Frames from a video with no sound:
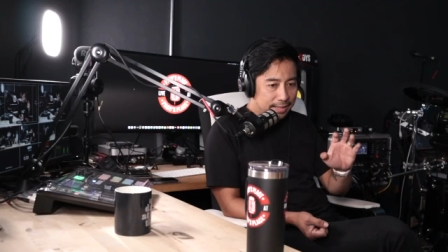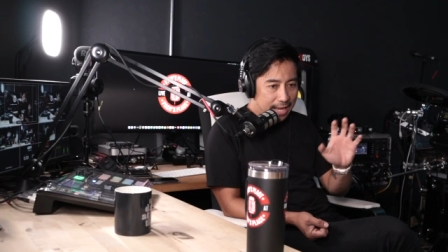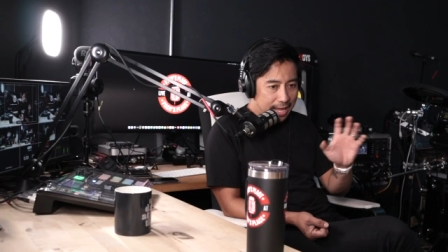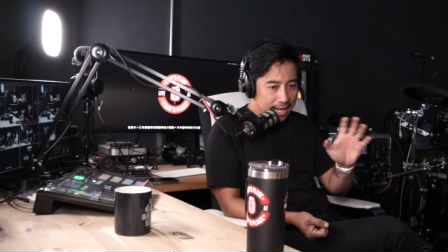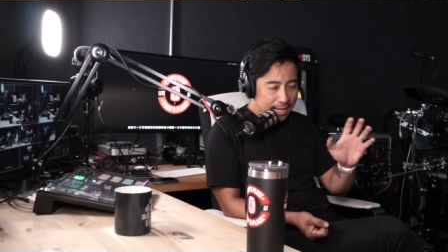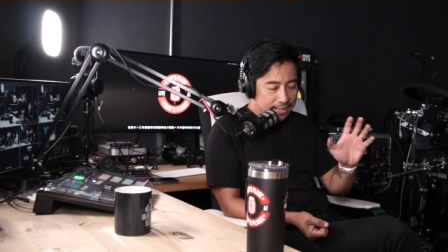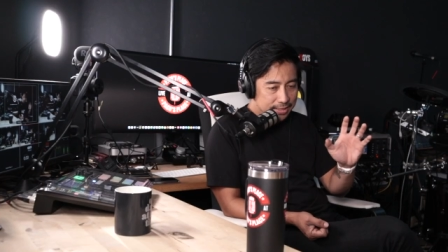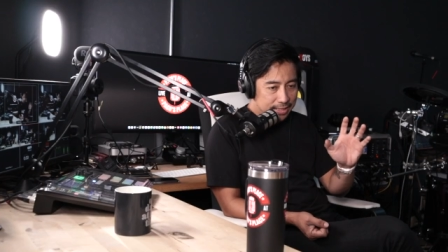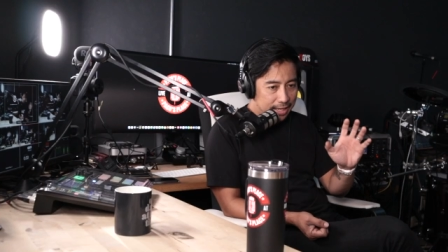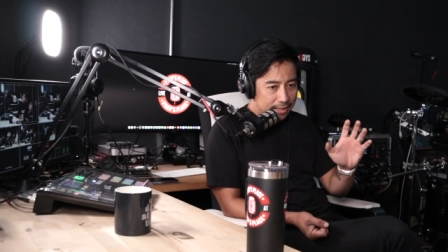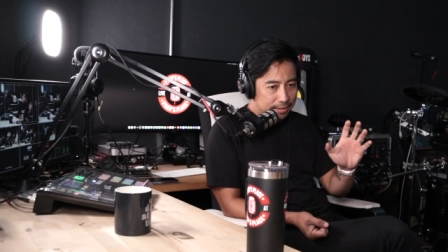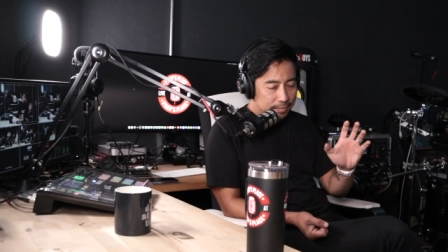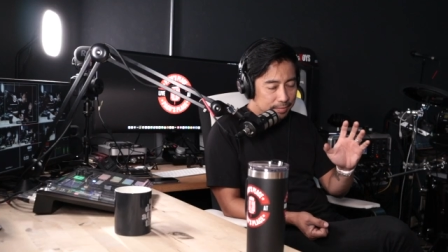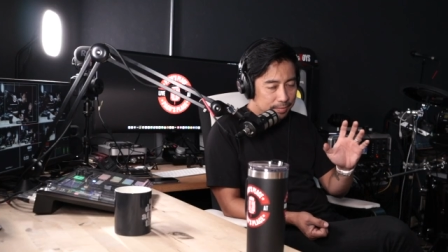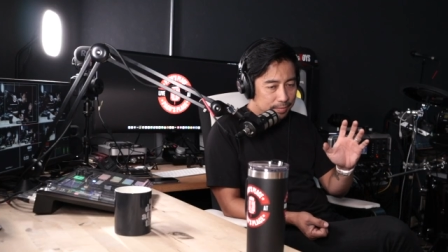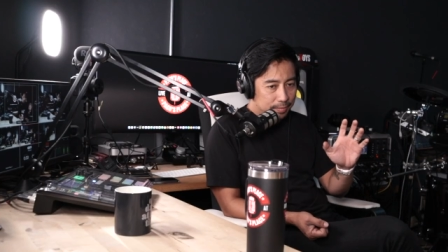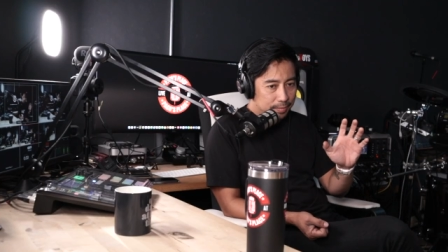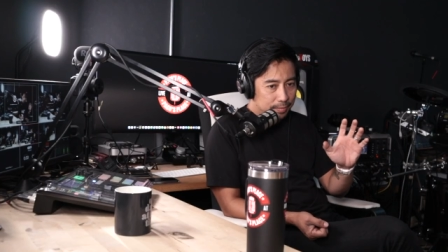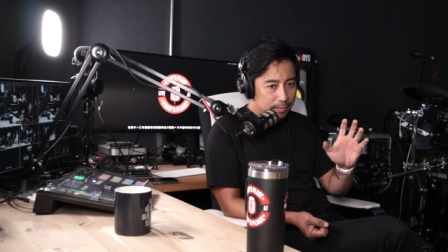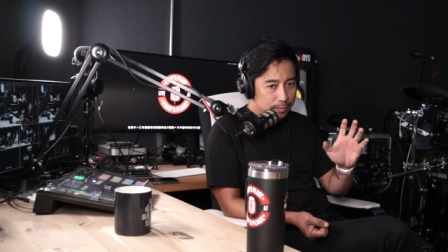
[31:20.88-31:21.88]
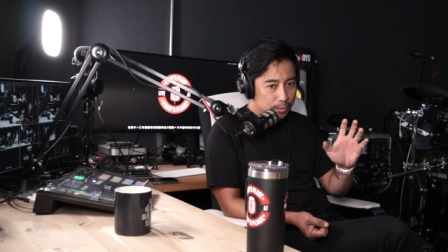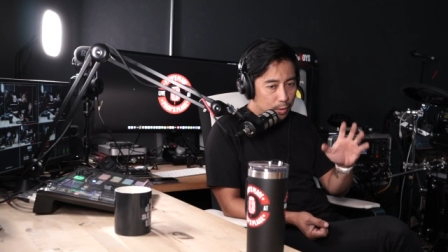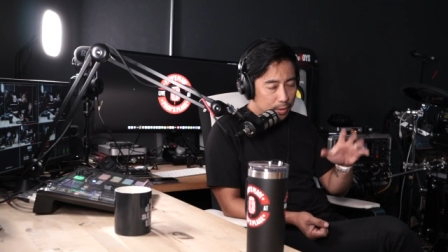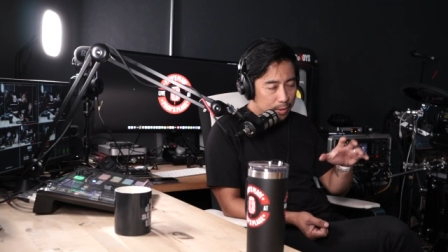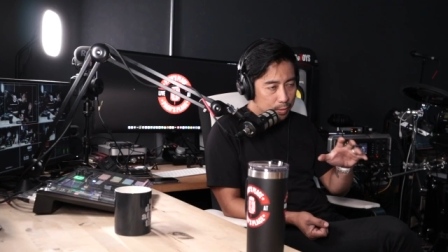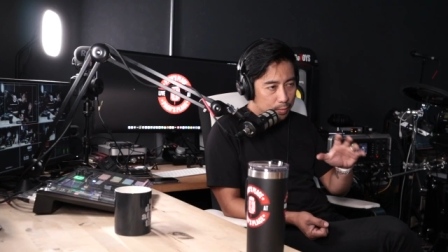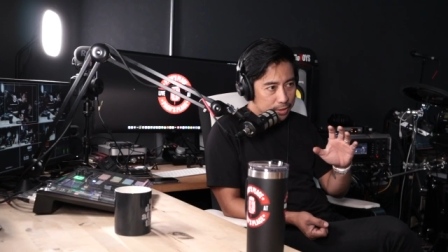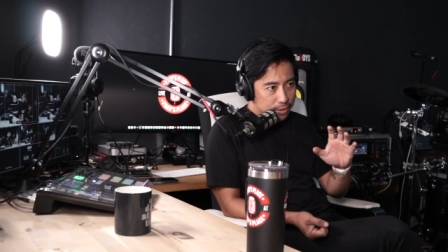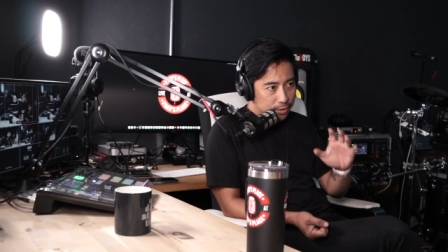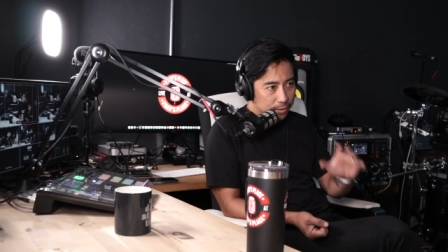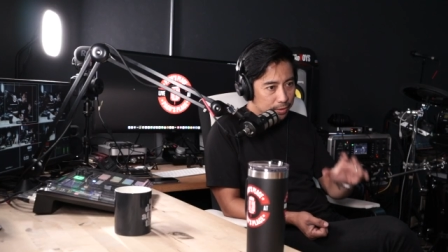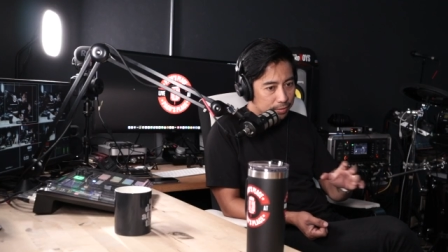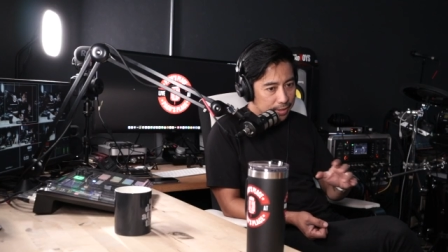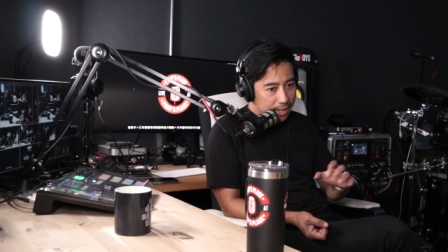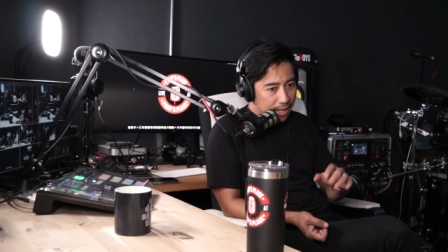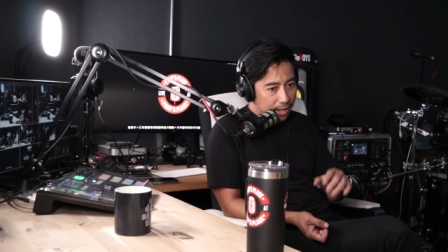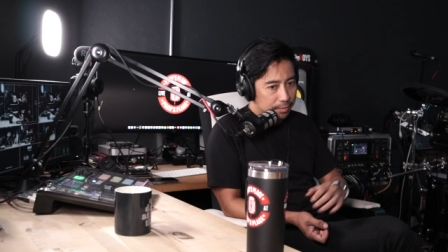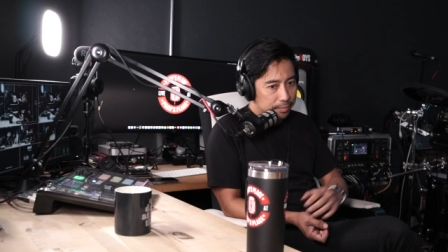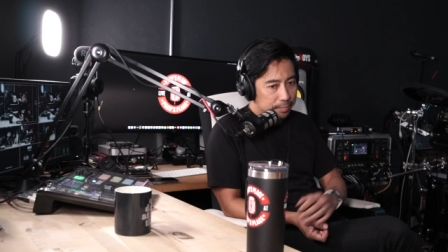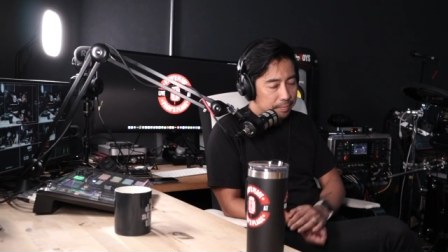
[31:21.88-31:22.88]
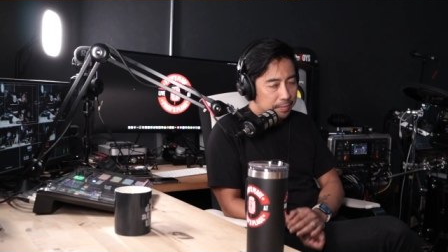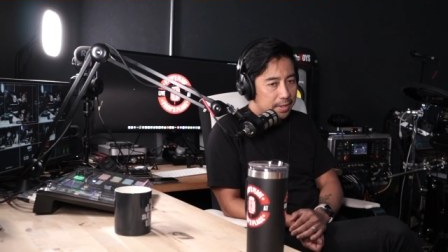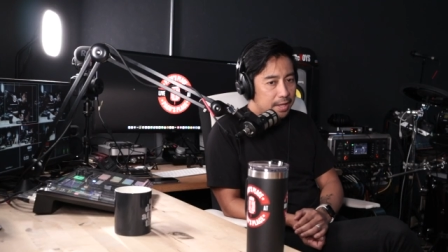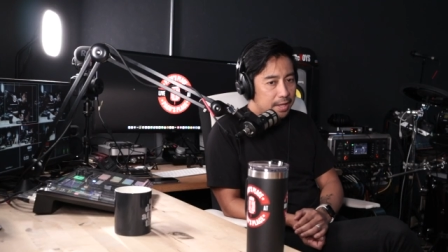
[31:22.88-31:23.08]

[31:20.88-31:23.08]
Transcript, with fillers: in hindsight, knowing what you know now,